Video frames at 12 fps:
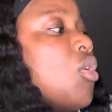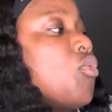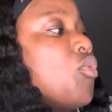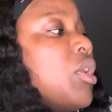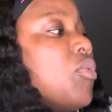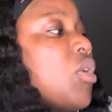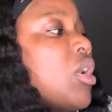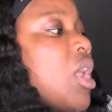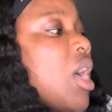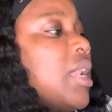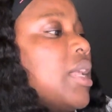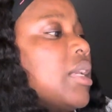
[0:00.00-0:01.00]

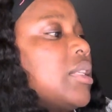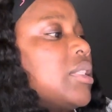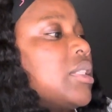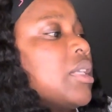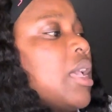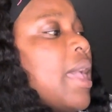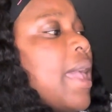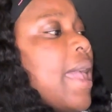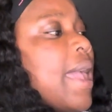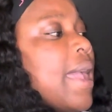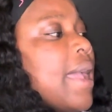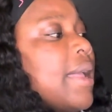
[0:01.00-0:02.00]
Reronautics
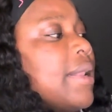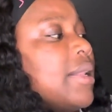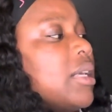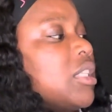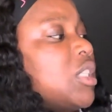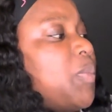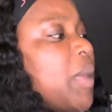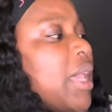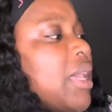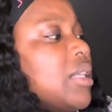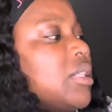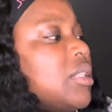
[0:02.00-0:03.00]
and
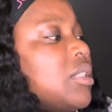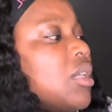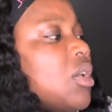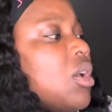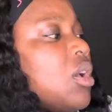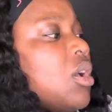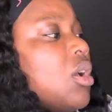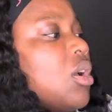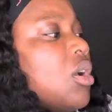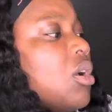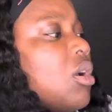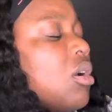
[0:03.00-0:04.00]
Space,
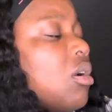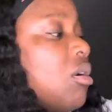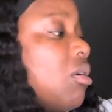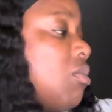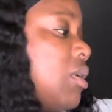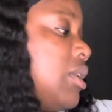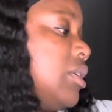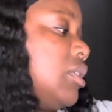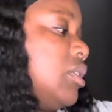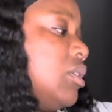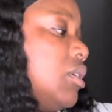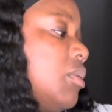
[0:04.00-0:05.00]
what
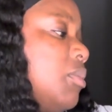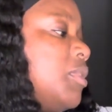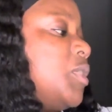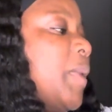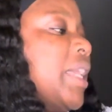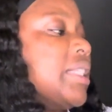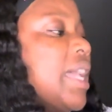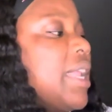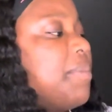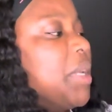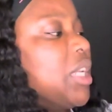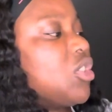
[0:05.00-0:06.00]
is Space
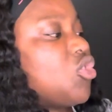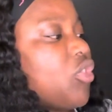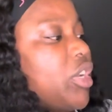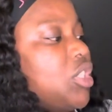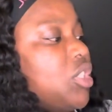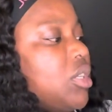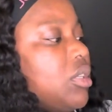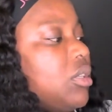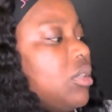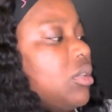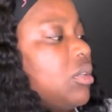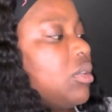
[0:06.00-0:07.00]
Administration?
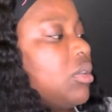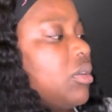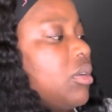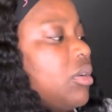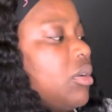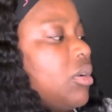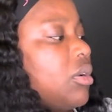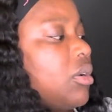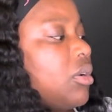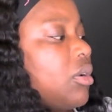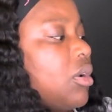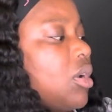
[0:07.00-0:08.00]

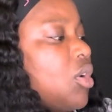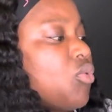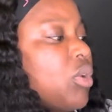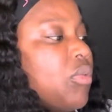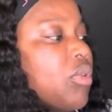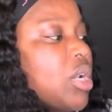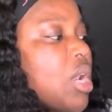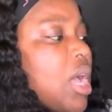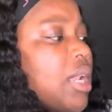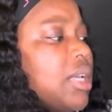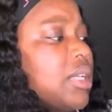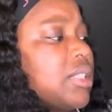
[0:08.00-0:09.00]

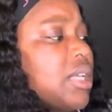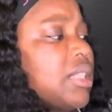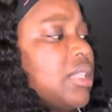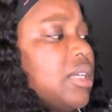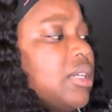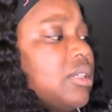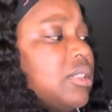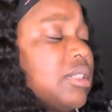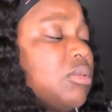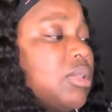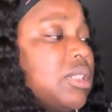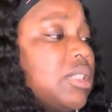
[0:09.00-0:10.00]
Reronautics, I think that's
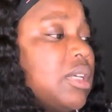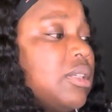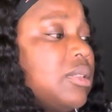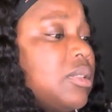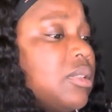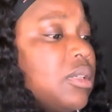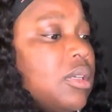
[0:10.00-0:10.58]
what it says.